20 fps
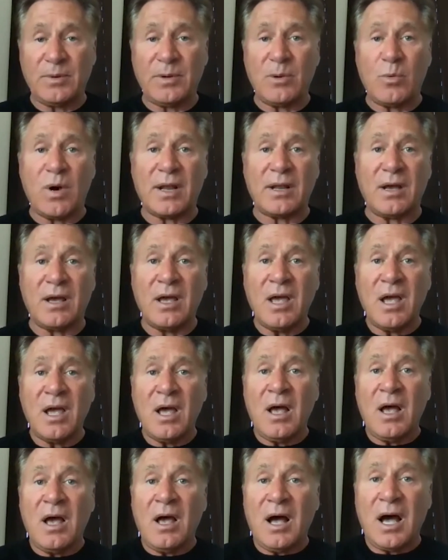We want
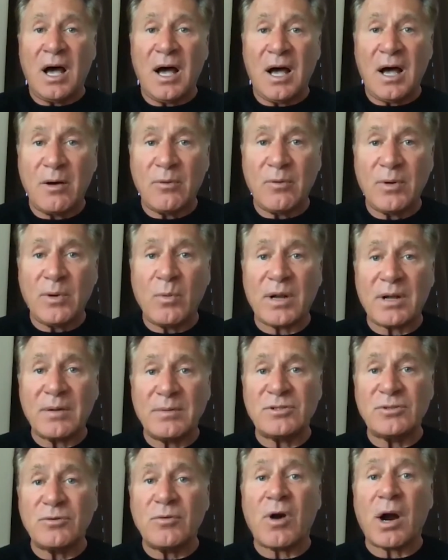
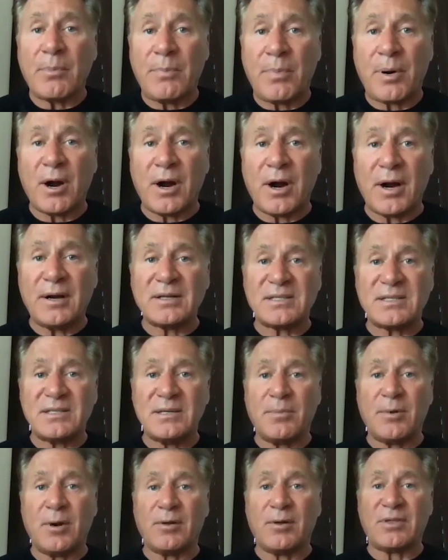to do our part
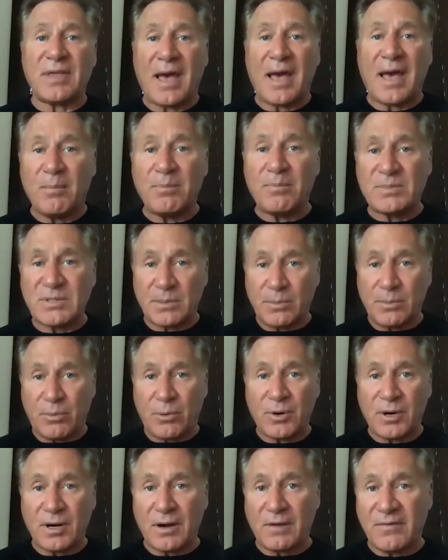to both help
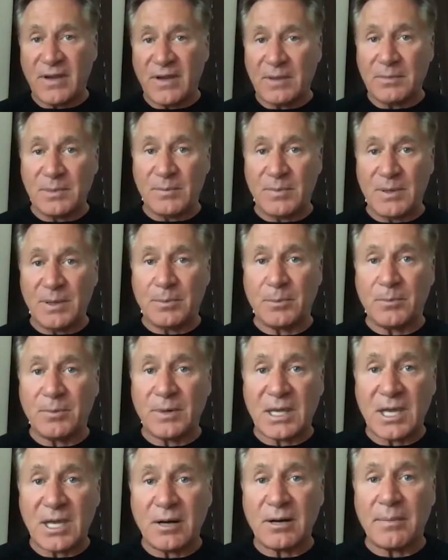support our family, people
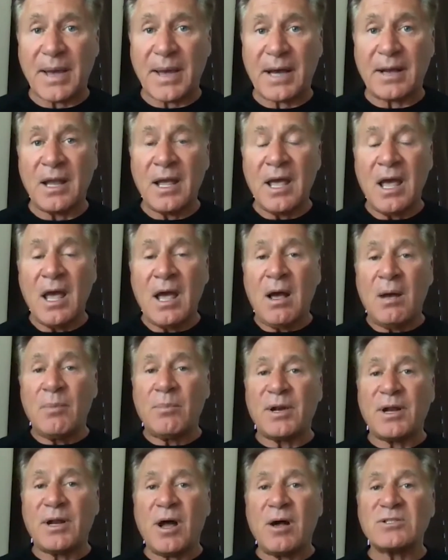we care about,
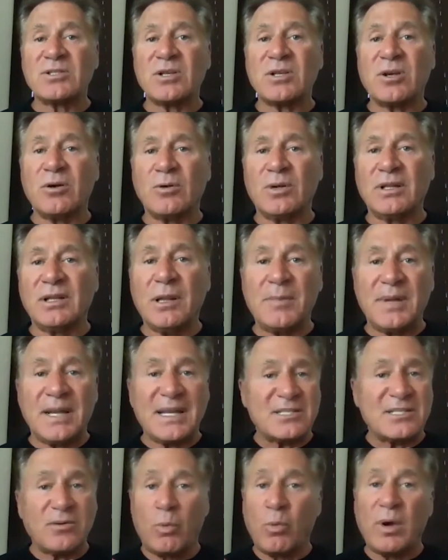but also
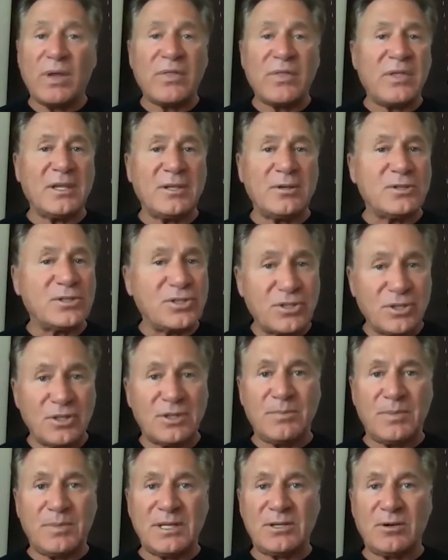eliminate. So one thing you
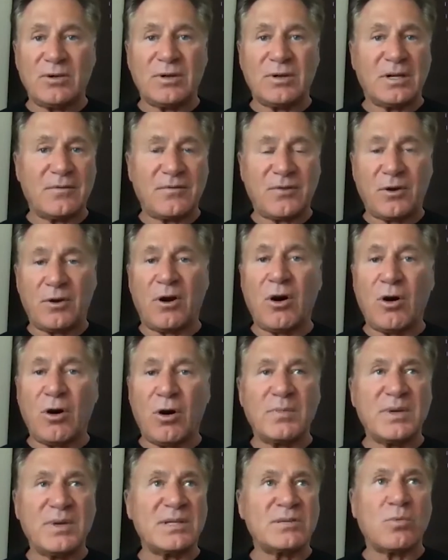shouldn't be doing if you're
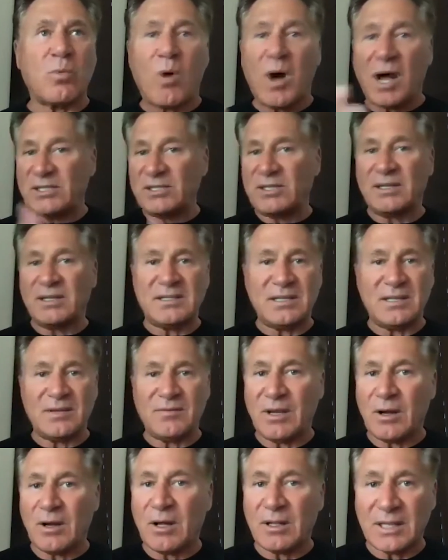home is watching
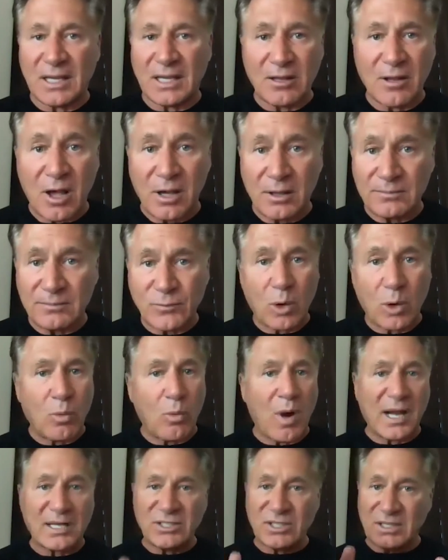TV all day long or
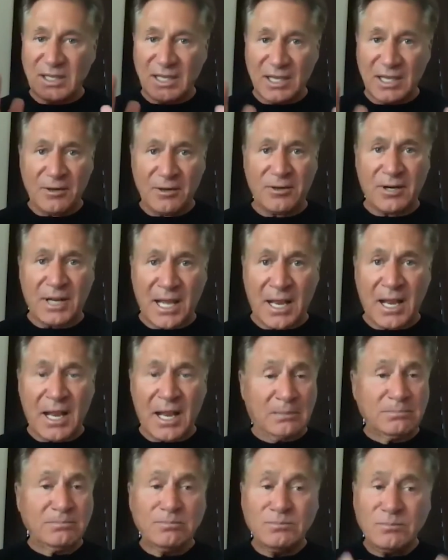watching the internet.
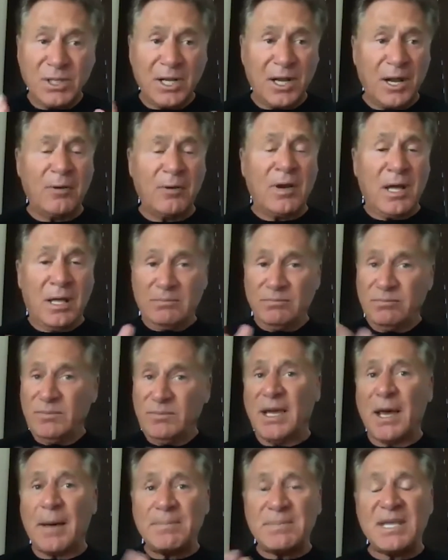
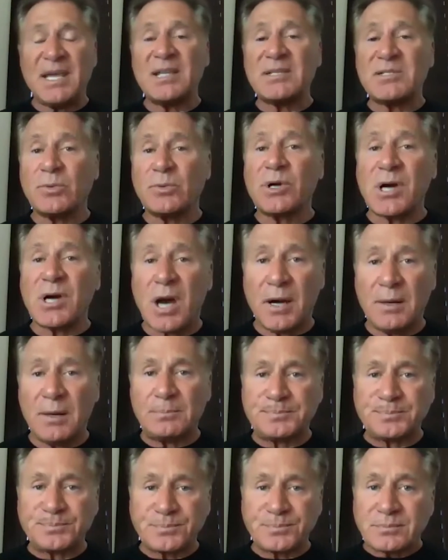The updates will
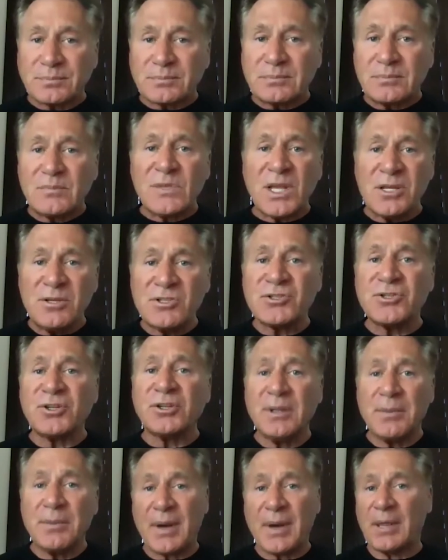come. You
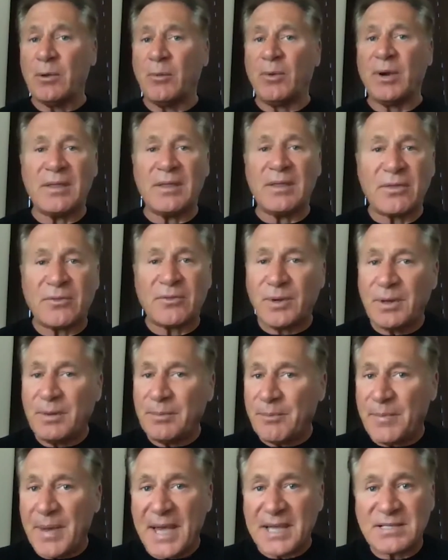certainly, by the way, the three
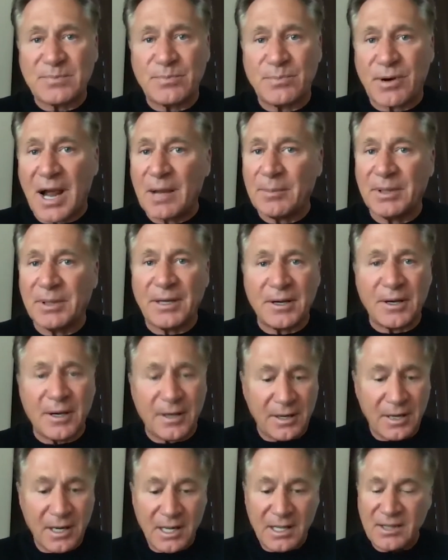best probably
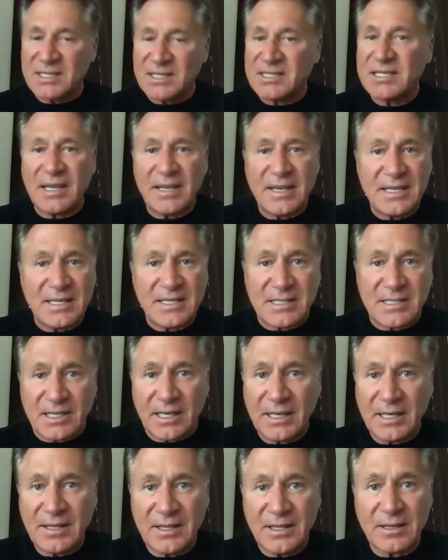are the
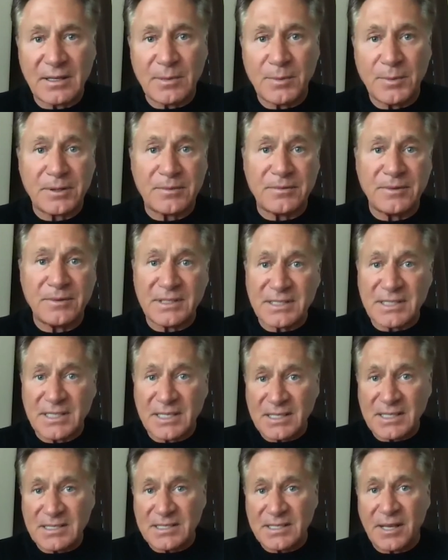CDC, the Communicable
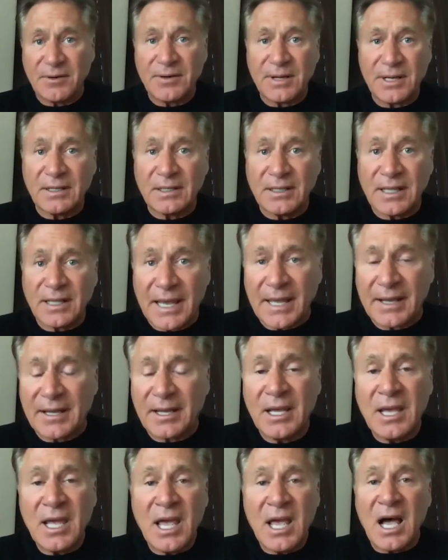Disease Center in
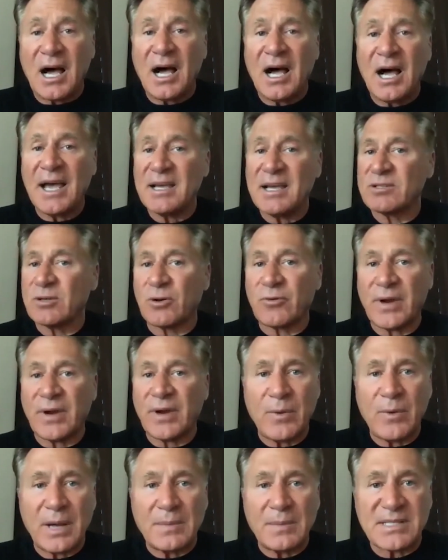Atlanta, has a
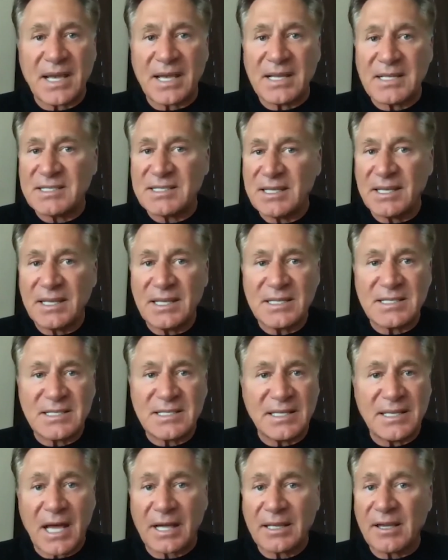great website,
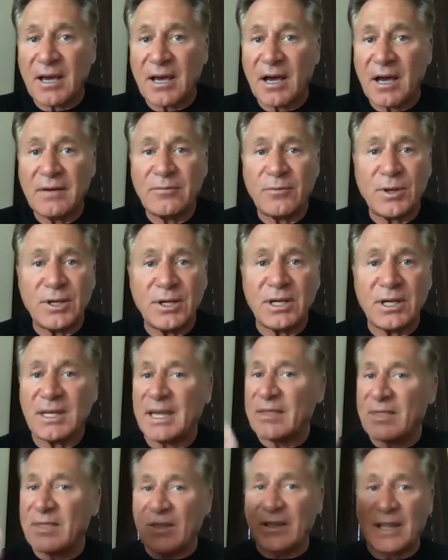cdc.gov, where you can
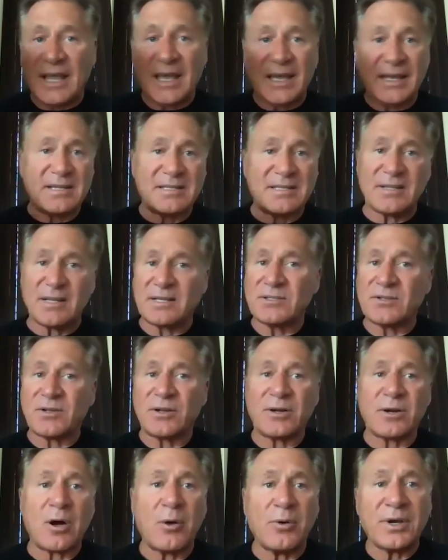get the latest things that
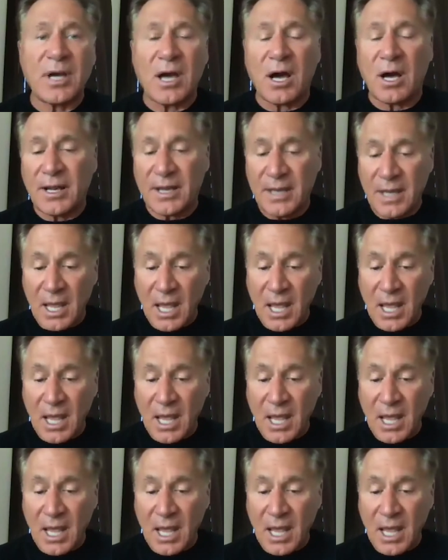are going on.